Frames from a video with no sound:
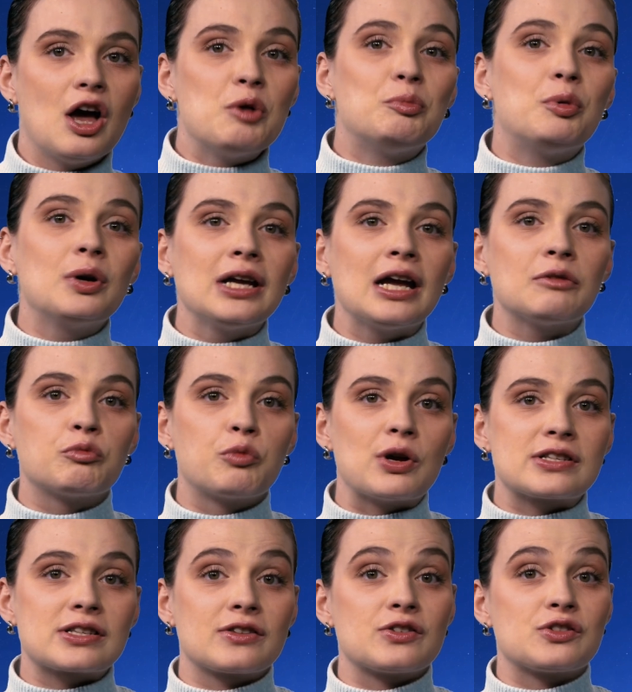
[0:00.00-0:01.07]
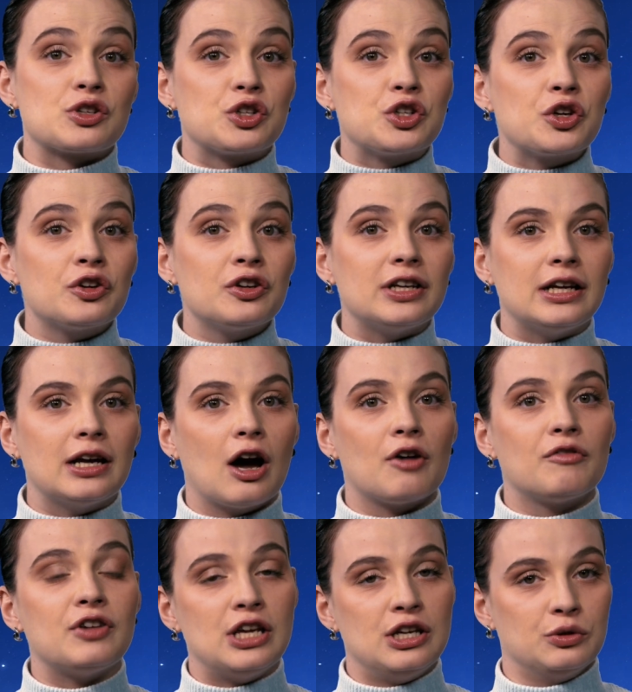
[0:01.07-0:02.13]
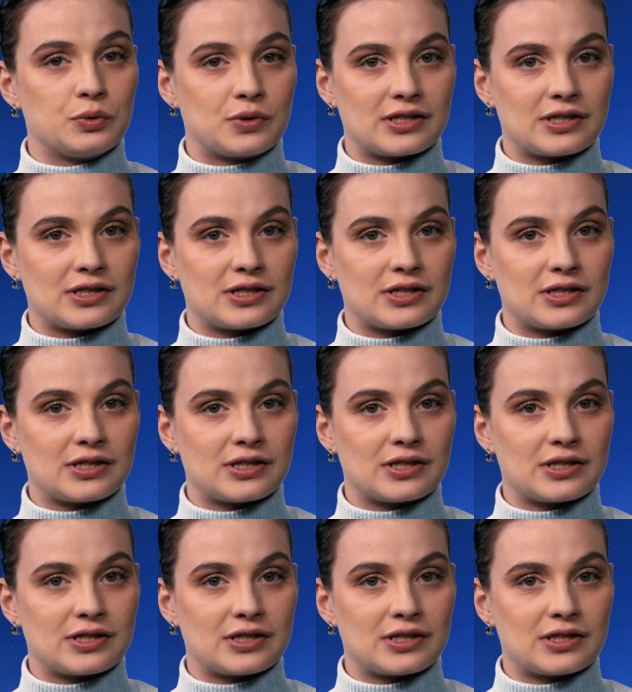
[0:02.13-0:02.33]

putting at risk the security of E U